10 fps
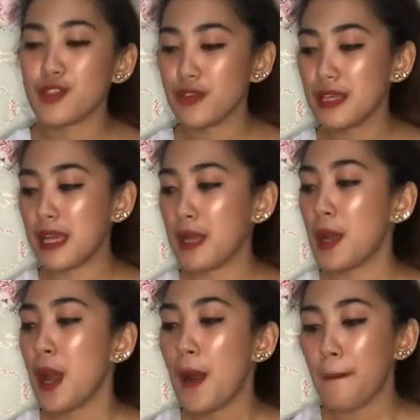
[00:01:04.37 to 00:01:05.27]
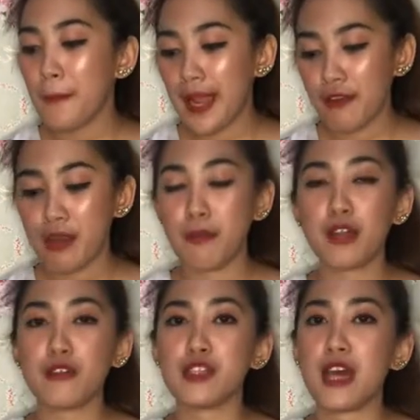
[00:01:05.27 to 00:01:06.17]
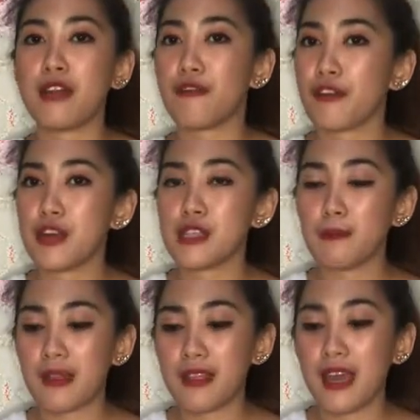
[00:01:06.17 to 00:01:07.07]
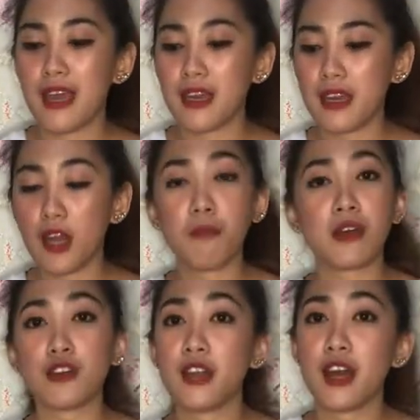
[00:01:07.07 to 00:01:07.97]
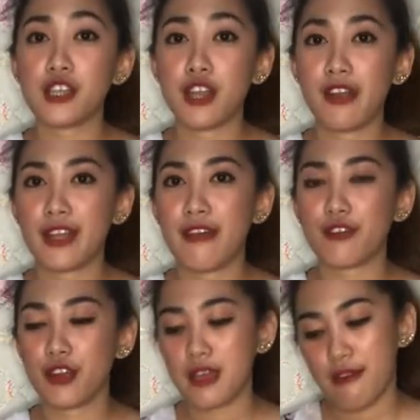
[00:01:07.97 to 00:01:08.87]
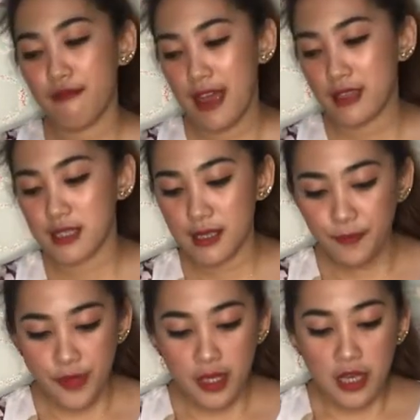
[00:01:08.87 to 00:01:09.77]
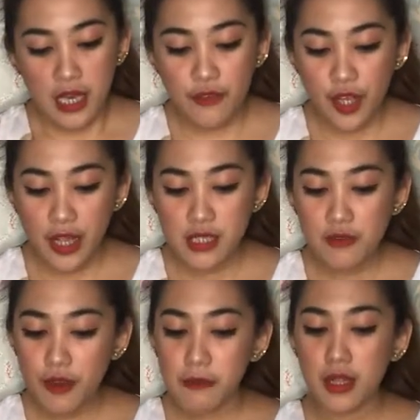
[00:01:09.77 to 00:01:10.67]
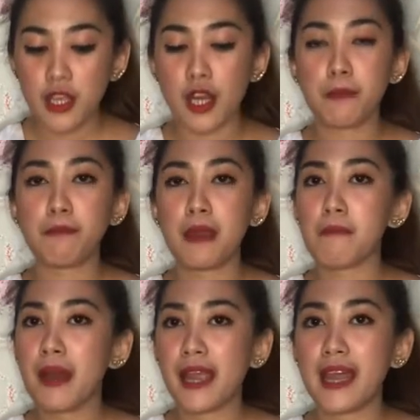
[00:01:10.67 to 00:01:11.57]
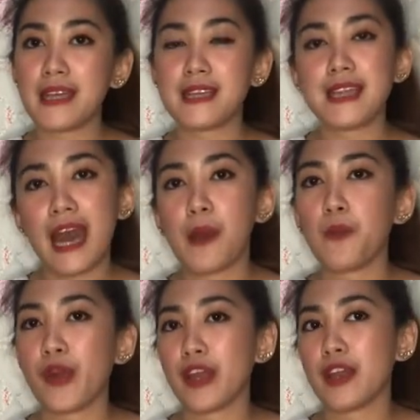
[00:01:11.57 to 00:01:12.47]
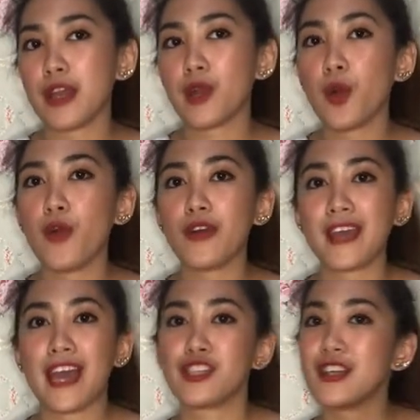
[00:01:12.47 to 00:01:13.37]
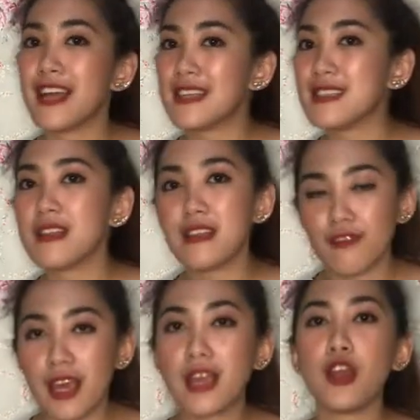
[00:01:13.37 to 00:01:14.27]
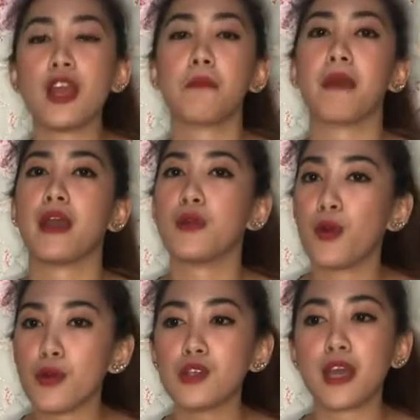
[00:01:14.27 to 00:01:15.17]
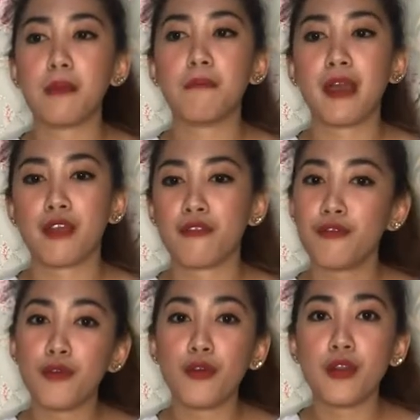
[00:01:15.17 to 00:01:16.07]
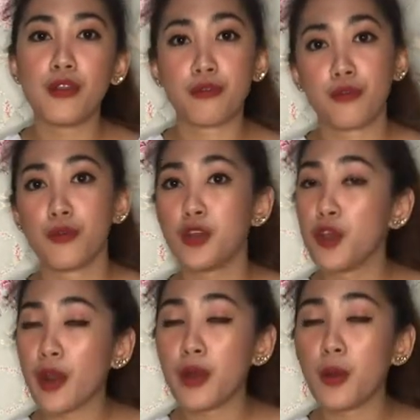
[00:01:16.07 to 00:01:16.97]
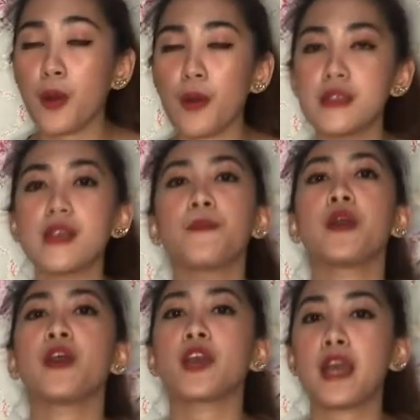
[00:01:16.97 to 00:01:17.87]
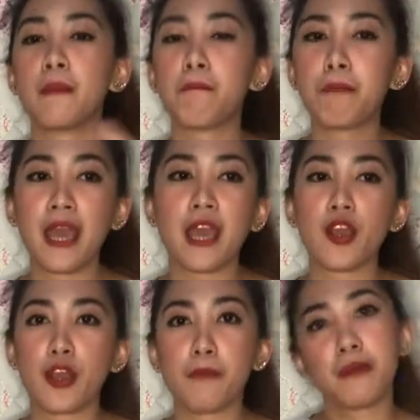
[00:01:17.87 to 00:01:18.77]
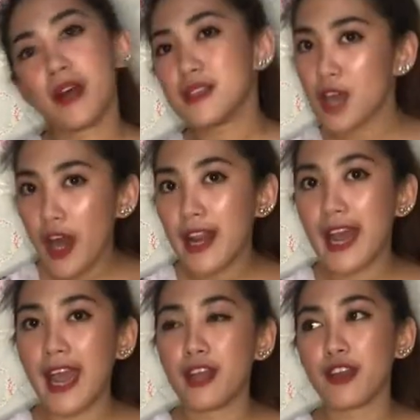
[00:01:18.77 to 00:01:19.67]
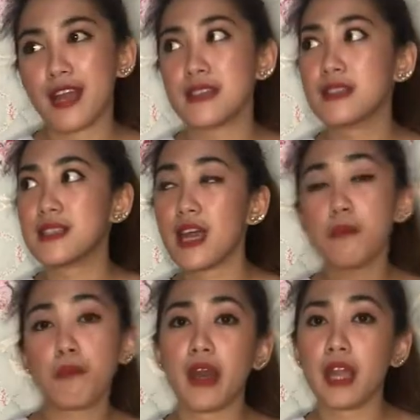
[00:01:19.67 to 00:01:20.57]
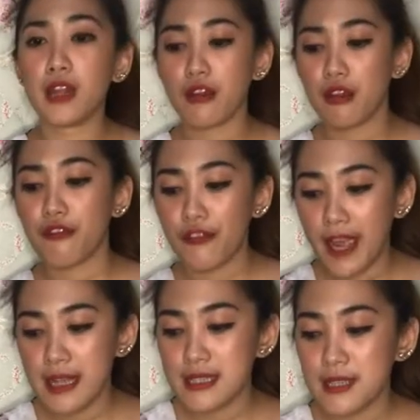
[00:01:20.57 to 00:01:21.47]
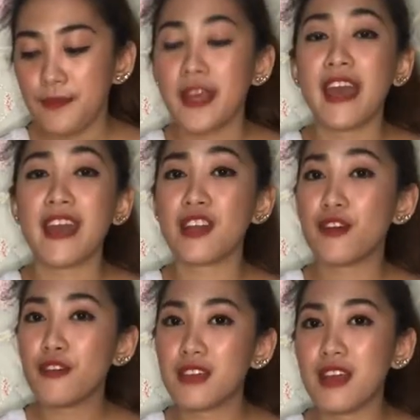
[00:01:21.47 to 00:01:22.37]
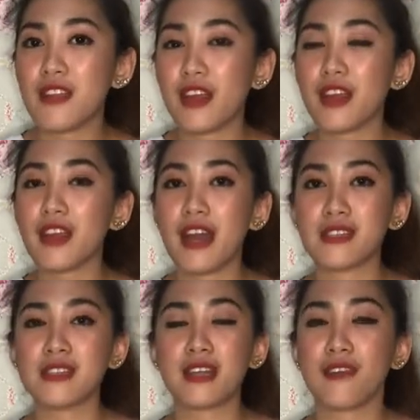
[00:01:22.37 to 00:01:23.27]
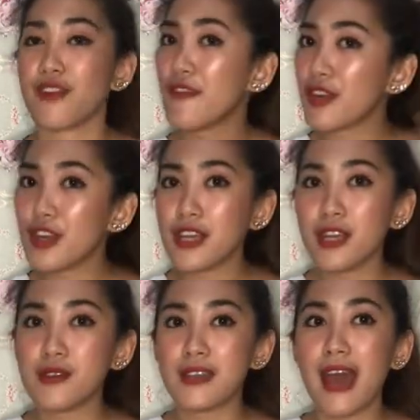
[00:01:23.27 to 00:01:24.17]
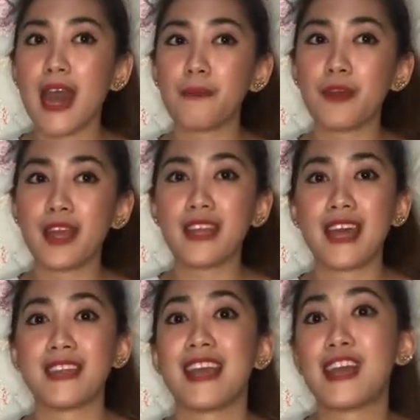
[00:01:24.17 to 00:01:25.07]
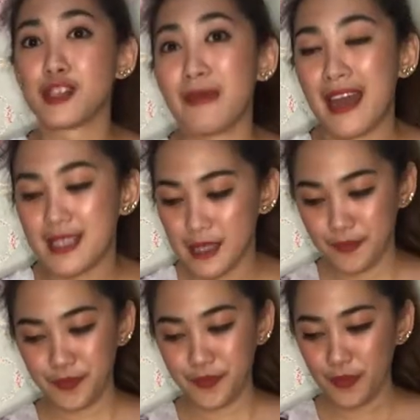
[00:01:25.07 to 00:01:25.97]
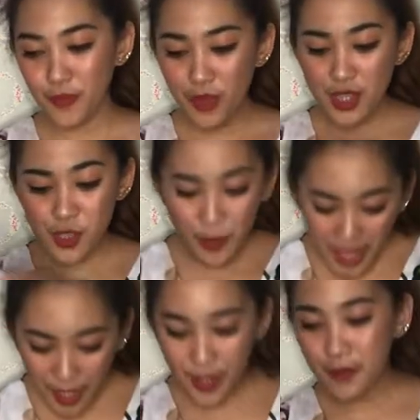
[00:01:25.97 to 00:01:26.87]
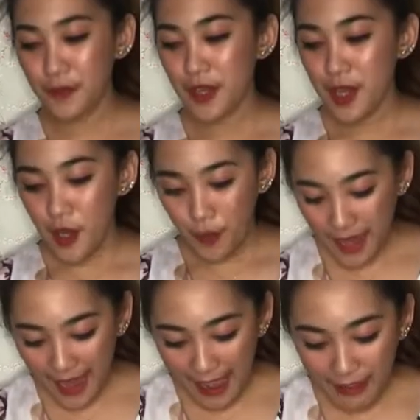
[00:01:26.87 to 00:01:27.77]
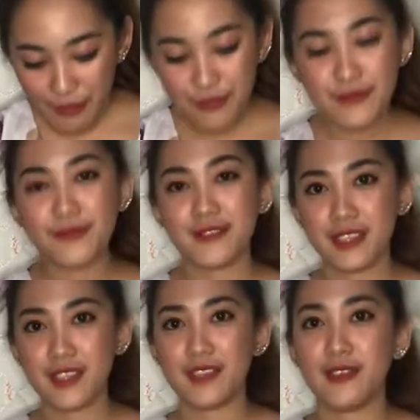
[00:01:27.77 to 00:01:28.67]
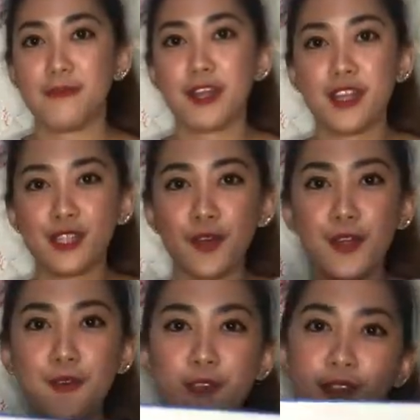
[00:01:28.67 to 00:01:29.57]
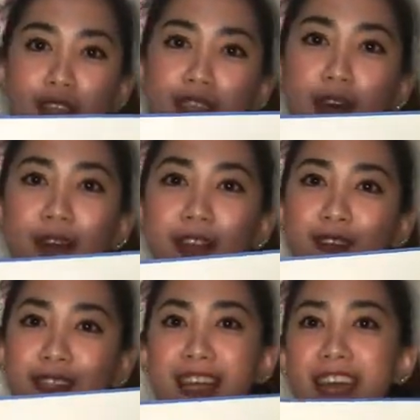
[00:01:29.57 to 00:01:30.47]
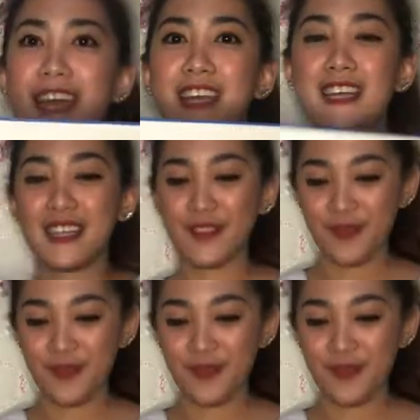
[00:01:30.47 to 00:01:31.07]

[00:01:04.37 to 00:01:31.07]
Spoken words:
Actually, my rebound to siya at first, but then unbox ko na nga siya right after the event. If you guys are familiar, Paymaya is an app where you can go cashless living. You can buy loads, you can buy your food through QR codes, you can pay your bills online, you can send money to your friends. And the good thing there, guys, is that if ever you're gonna use the app, you can get cashbacks. So here, we have, I'm gonna show you, so this is how it looks like.